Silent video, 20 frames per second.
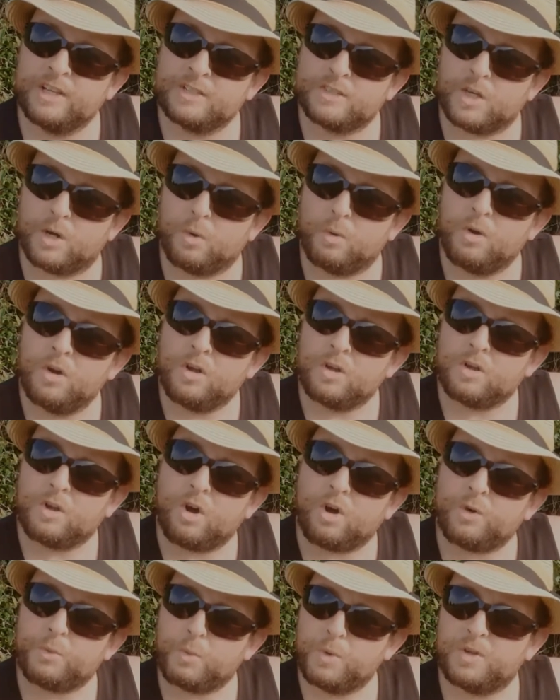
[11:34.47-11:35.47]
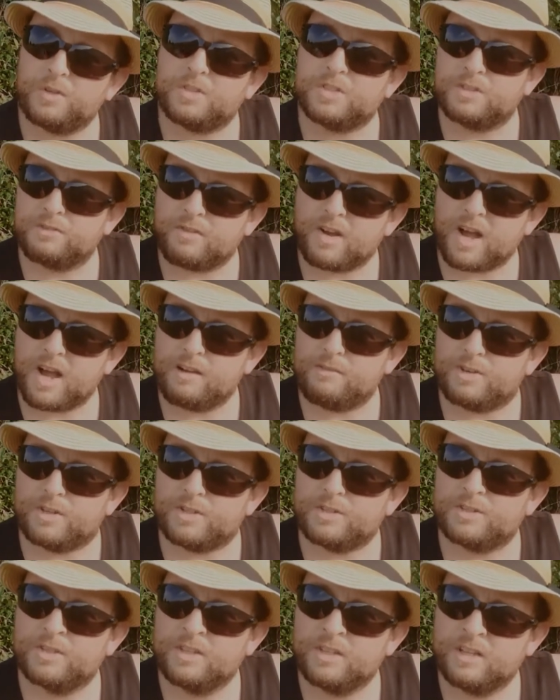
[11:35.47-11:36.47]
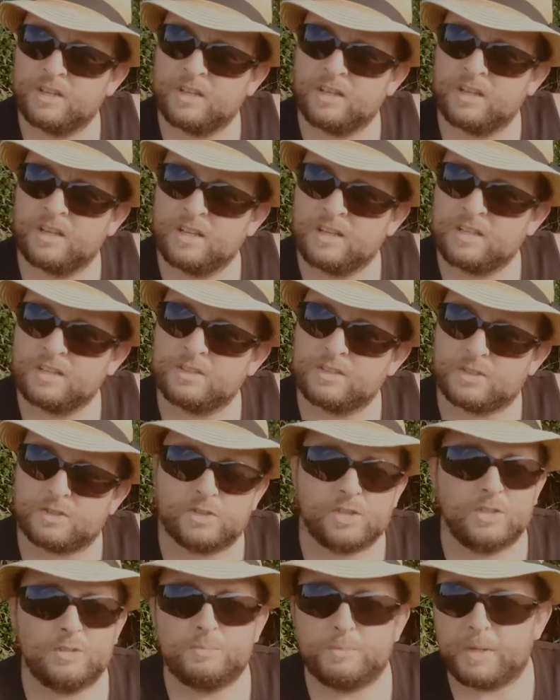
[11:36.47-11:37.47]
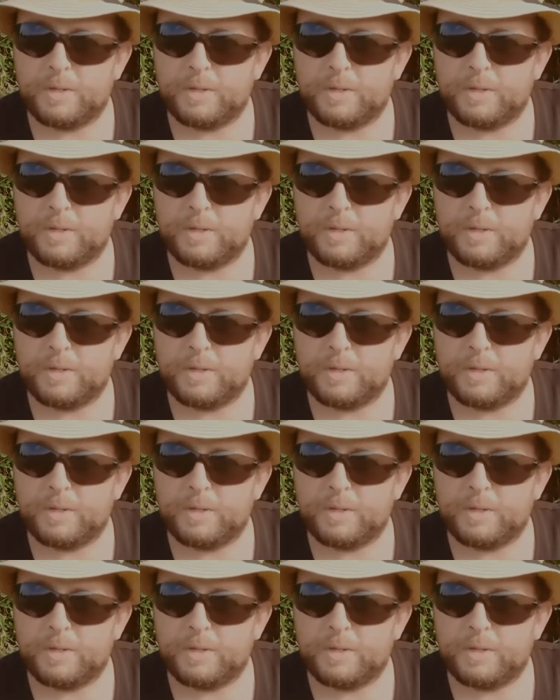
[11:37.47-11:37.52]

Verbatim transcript: So God will survive us. It's just